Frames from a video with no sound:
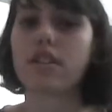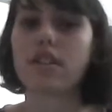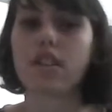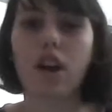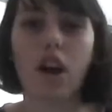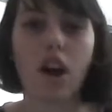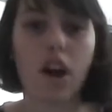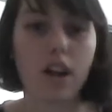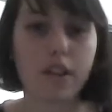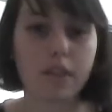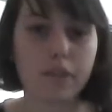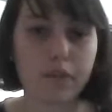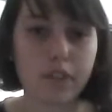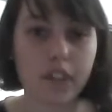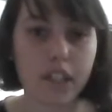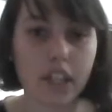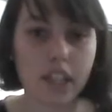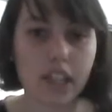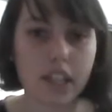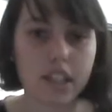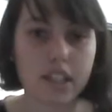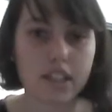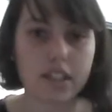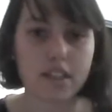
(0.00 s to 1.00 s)

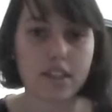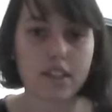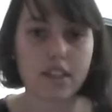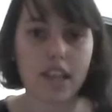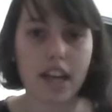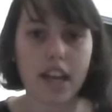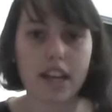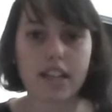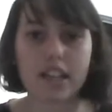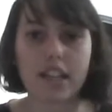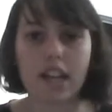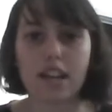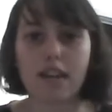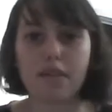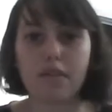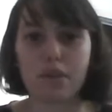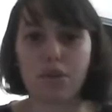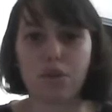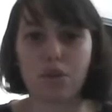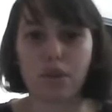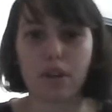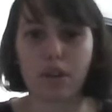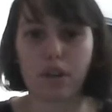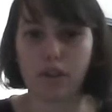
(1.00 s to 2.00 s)
confidence that
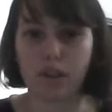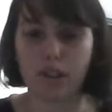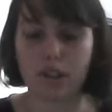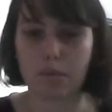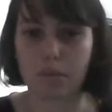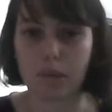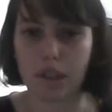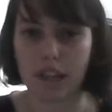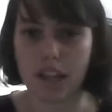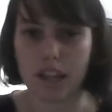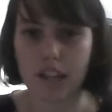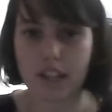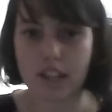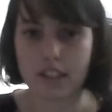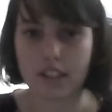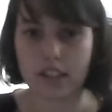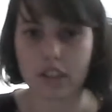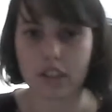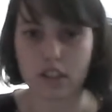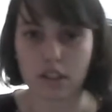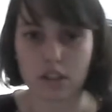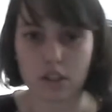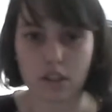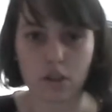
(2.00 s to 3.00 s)
David sort of displays
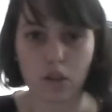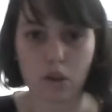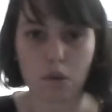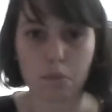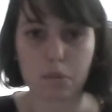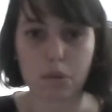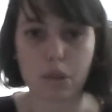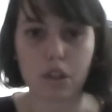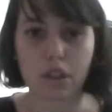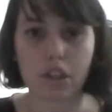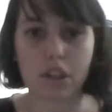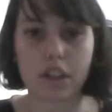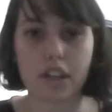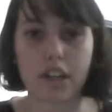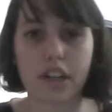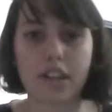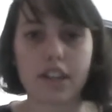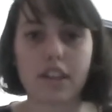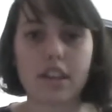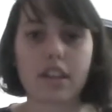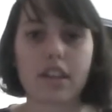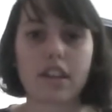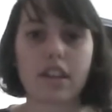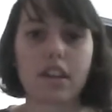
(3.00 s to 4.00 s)
in the sculpture,
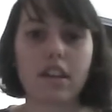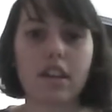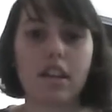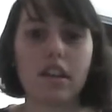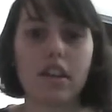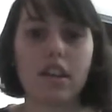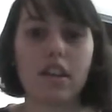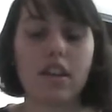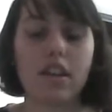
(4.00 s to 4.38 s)
and the